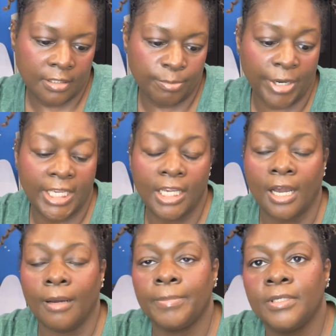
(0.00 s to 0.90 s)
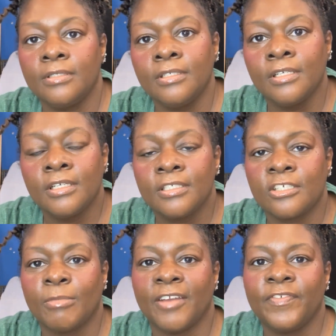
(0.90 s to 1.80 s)
breaking up.
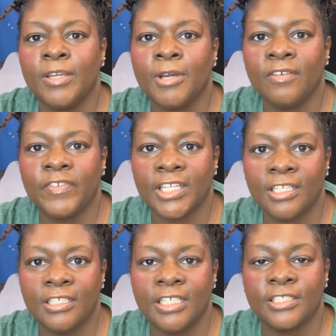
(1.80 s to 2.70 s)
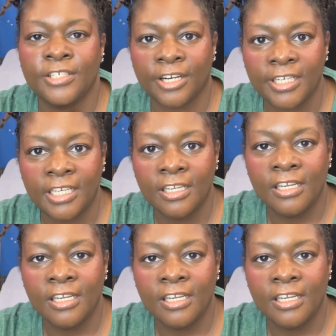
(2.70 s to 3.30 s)
So my female villain is nerdy,